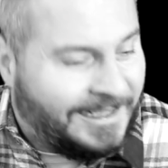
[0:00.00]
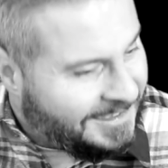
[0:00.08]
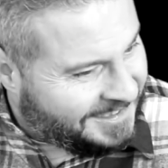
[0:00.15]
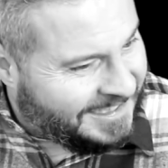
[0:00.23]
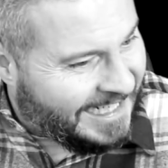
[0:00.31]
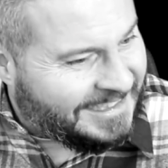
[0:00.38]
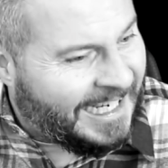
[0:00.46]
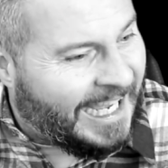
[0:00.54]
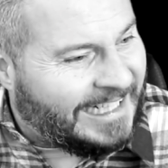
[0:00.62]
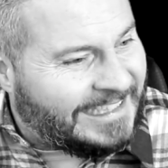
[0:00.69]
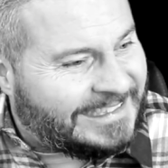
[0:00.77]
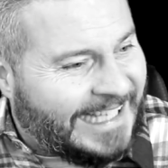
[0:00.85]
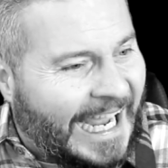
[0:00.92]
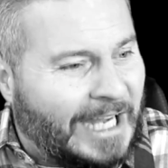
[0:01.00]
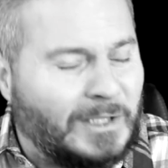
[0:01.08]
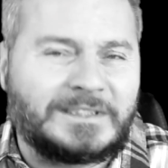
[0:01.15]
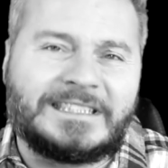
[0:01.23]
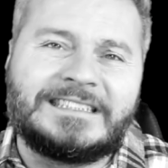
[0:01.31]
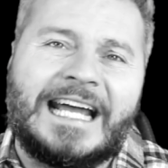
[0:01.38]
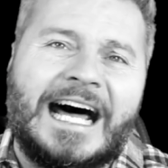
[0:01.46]
six hundred
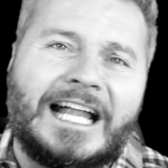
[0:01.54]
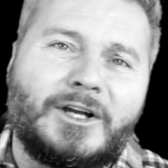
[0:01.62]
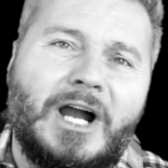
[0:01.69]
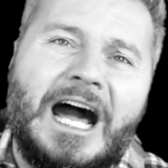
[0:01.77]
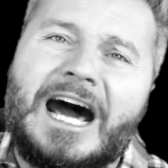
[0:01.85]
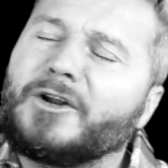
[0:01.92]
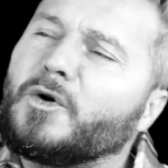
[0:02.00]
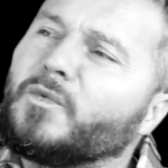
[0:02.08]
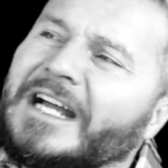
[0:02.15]
thousand dollar auto